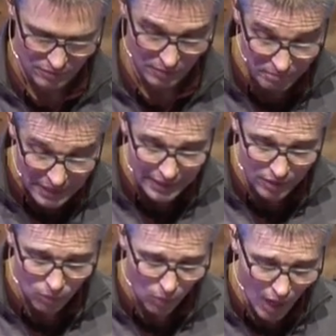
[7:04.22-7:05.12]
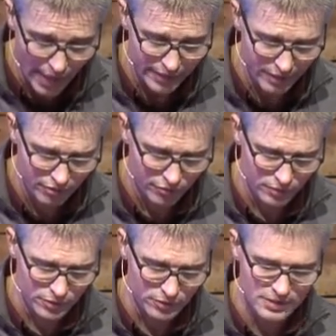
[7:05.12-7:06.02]
what many are walking
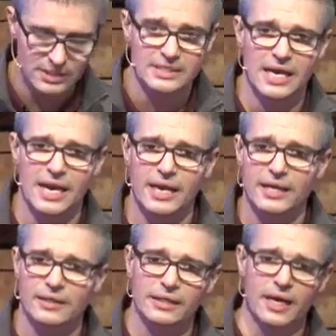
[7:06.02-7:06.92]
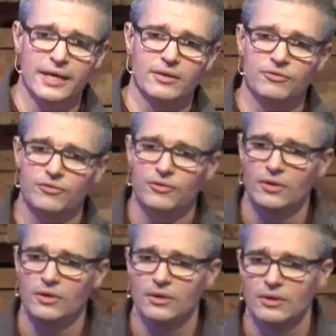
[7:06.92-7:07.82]
through today, in light of
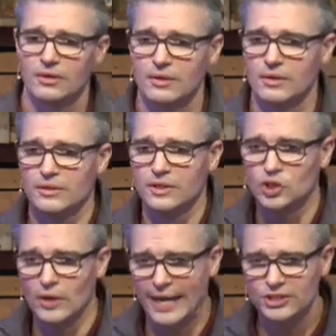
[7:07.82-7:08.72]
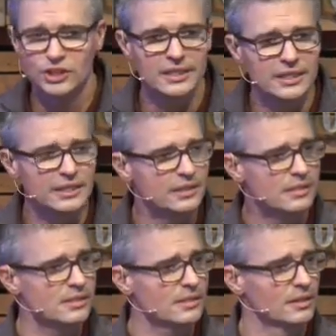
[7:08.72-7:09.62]
the
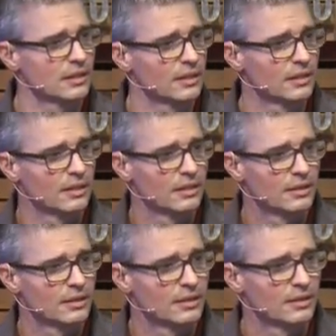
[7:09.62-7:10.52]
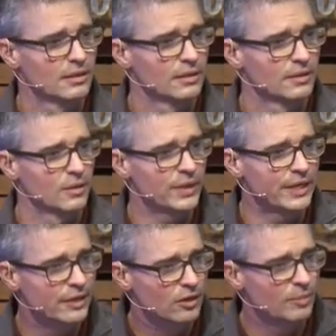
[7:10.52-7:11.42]
tragedies that we
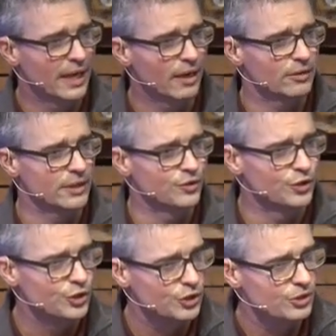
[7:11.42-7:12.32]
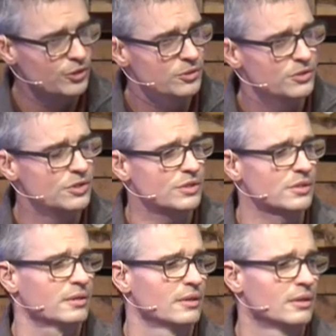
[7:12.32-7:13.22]
hear about in the
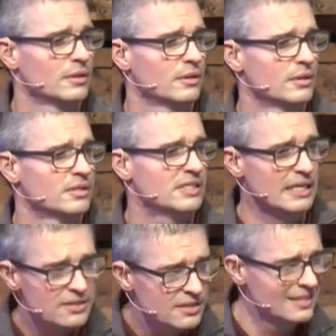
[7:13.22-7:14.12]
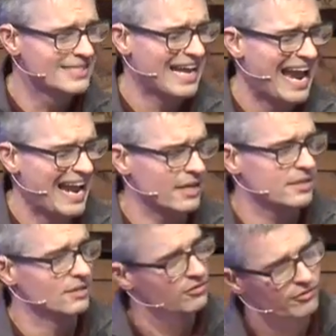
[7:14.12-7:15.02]
news, senseless
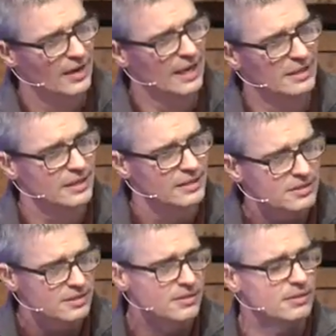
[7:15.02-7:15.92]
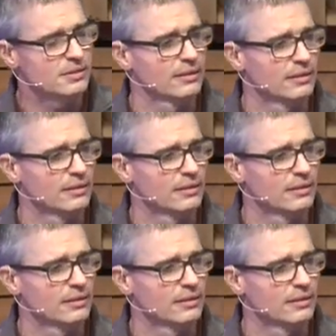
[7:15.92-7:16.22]
acts of violence,